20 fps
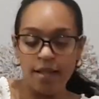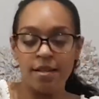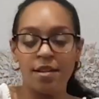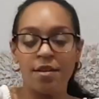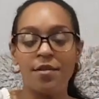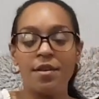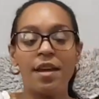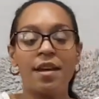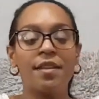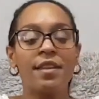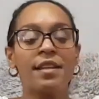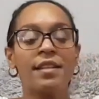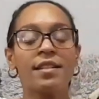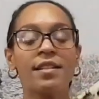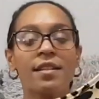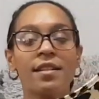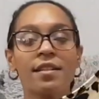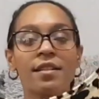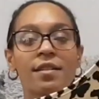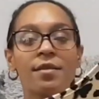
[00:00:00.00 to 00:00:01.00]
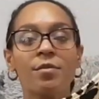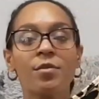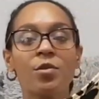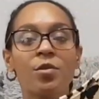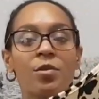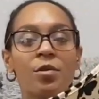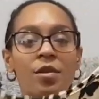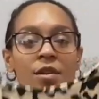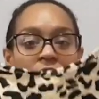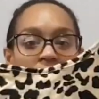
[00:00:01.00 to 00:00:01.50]
So yeah, these are the
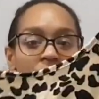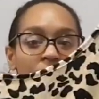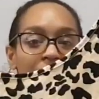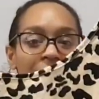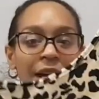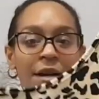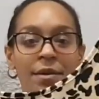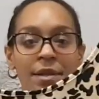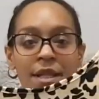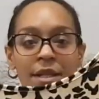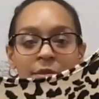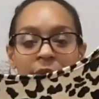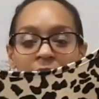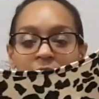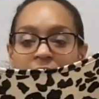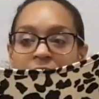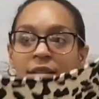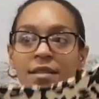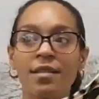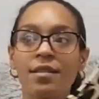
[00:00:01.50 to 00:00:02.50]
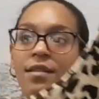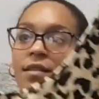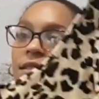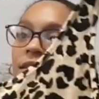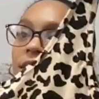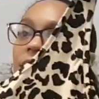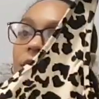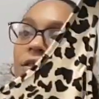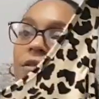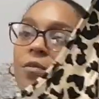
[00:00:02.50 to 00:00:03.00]
more going outy ones
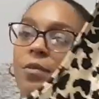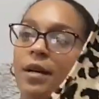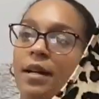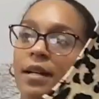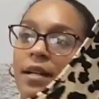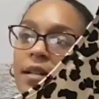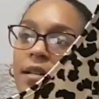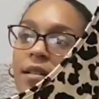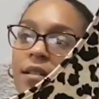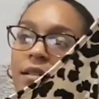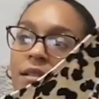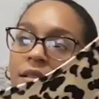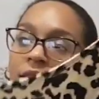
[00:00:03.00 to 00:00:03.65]
that you could wear